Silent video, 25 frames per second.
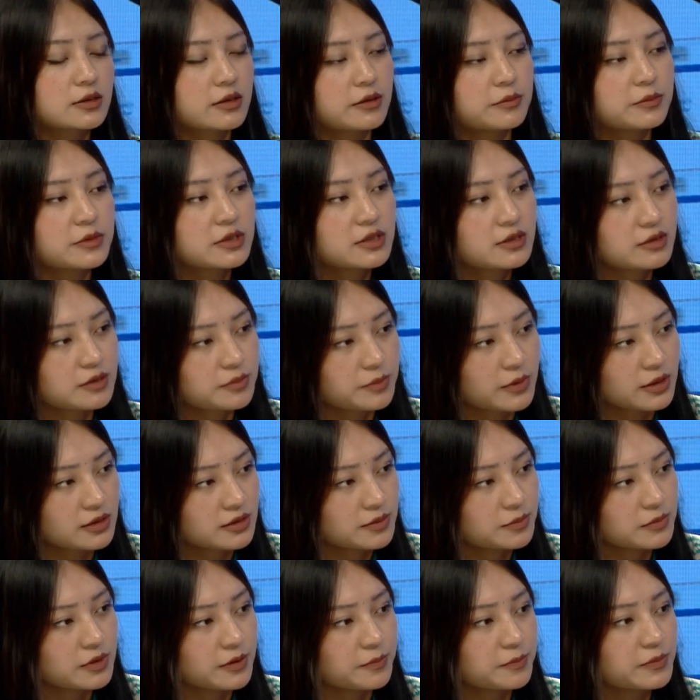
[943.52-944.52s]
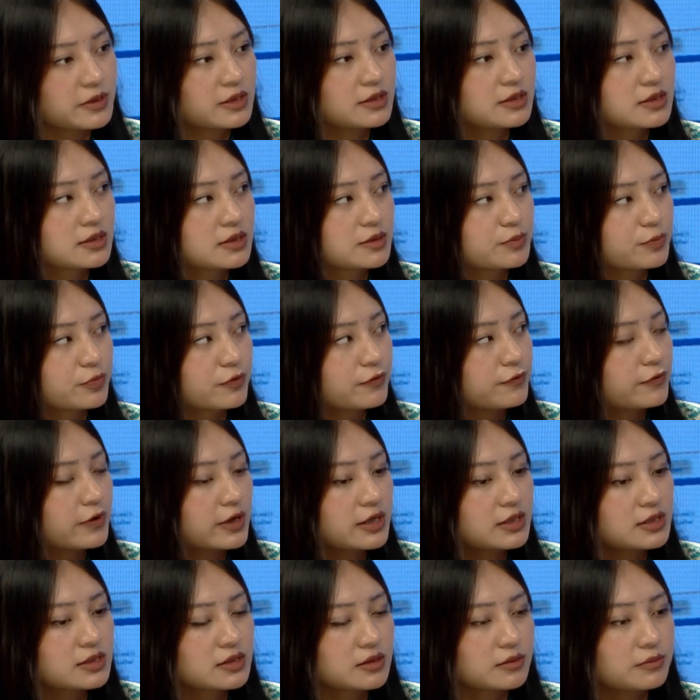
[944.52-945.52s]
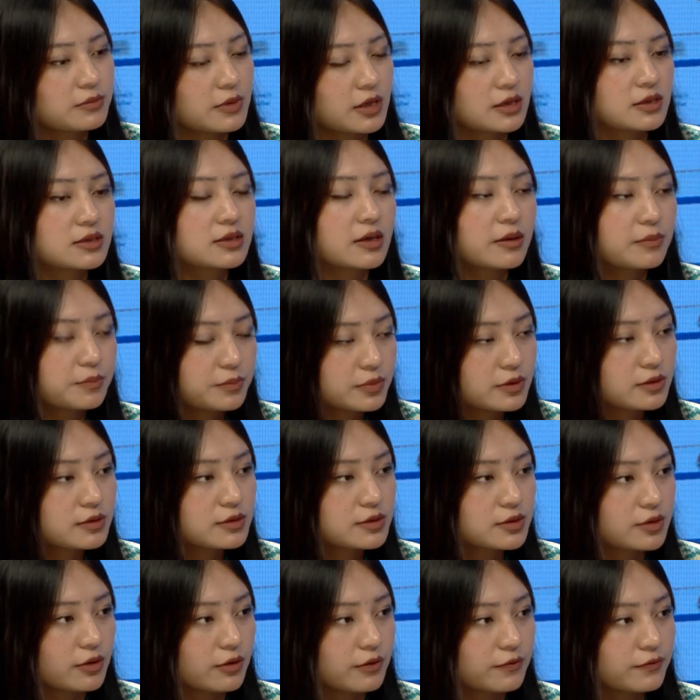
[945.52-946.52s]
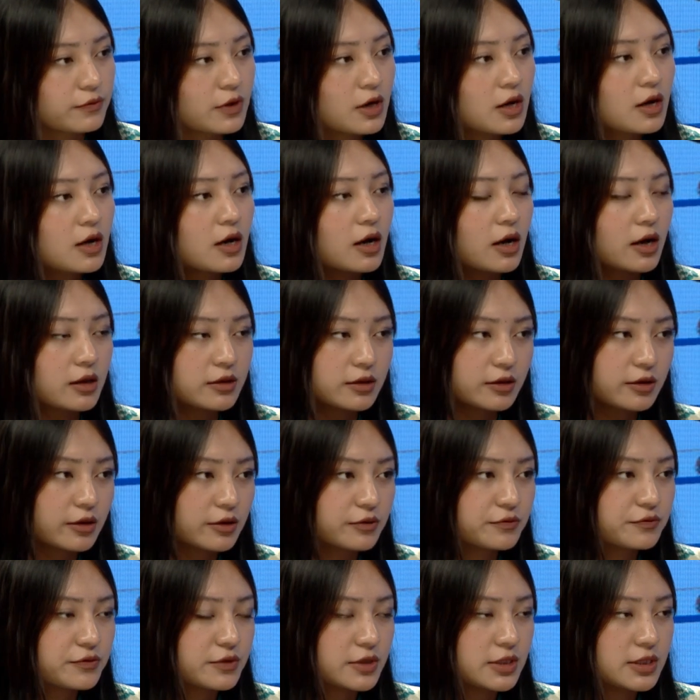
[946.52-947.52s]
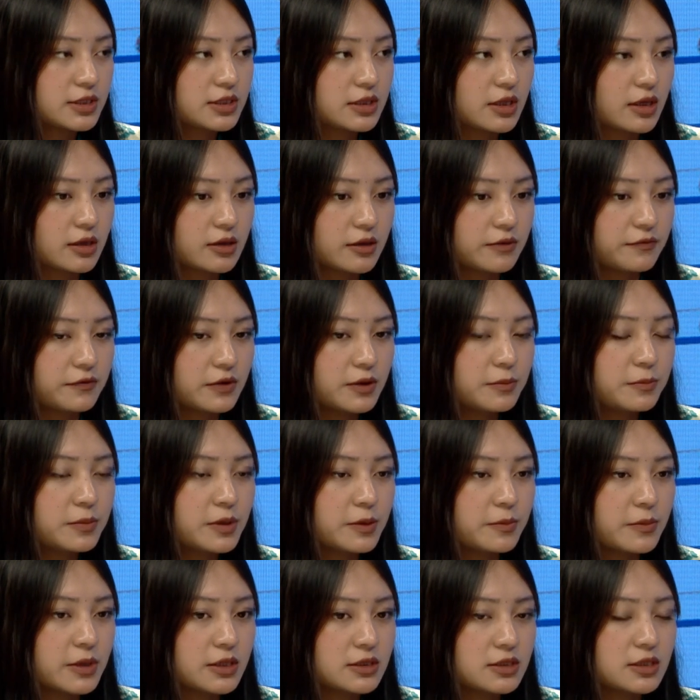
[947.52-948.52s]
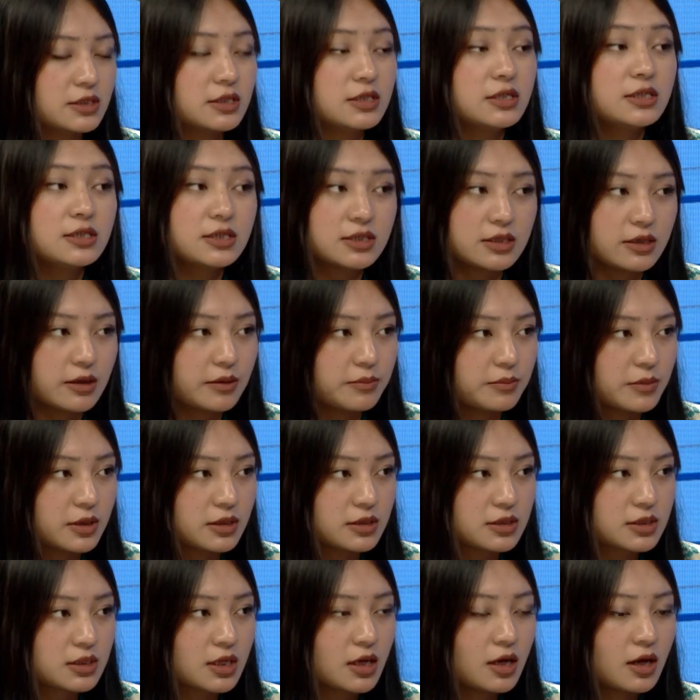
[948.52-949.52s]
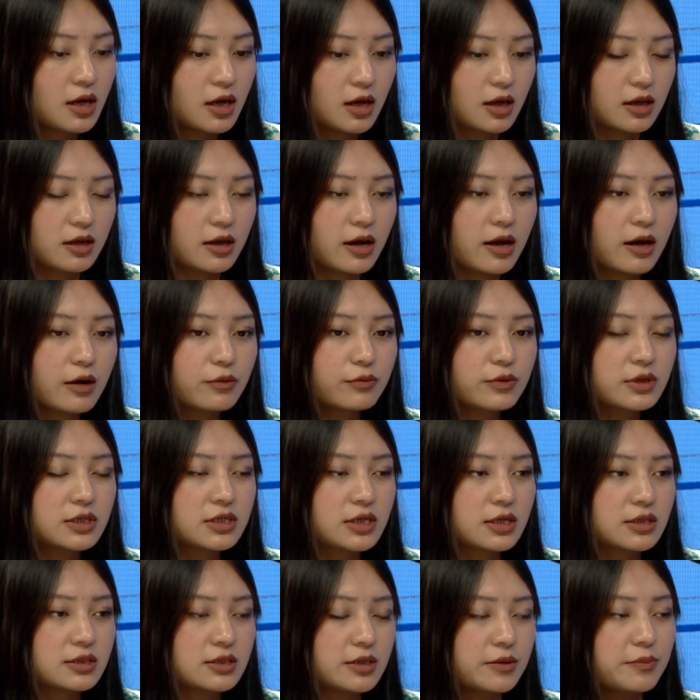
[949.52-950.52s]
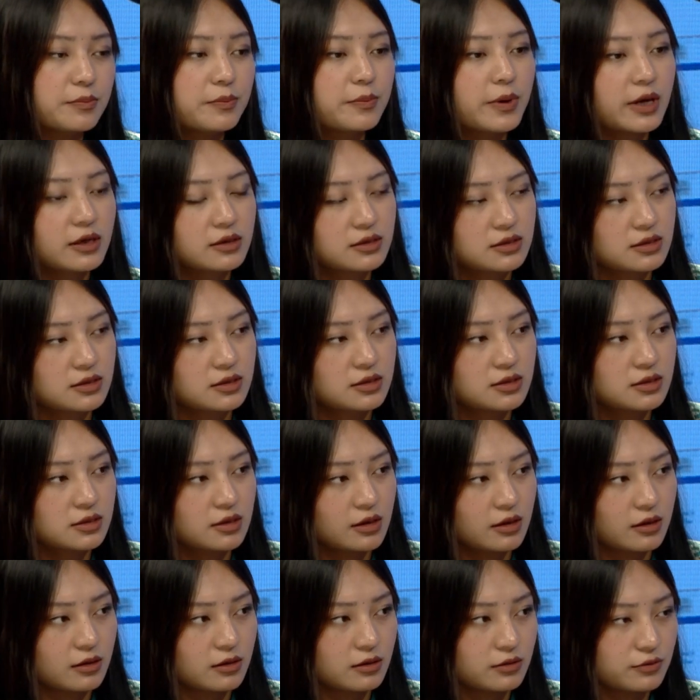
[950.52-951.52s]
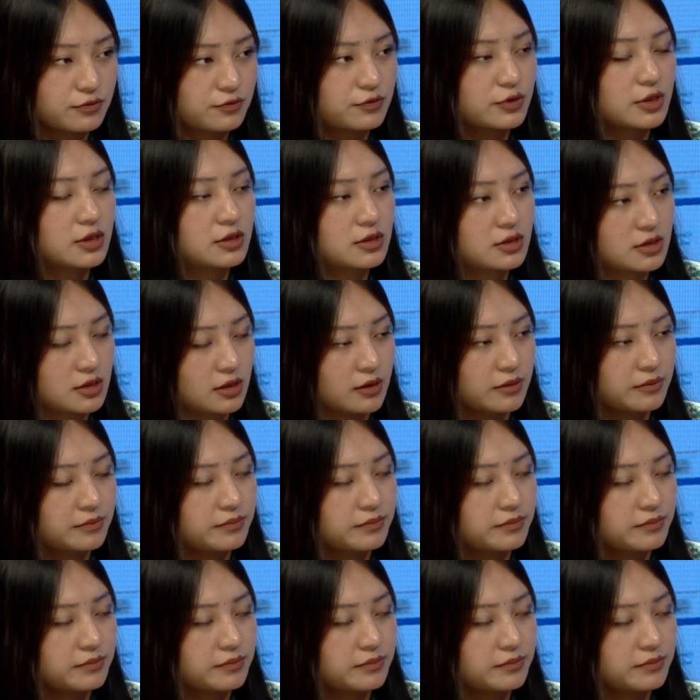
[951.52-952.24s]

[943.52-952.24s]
Commissioner Madam, please provide some examples of other countries that have implemented eCMS and how it has impacted their trade law.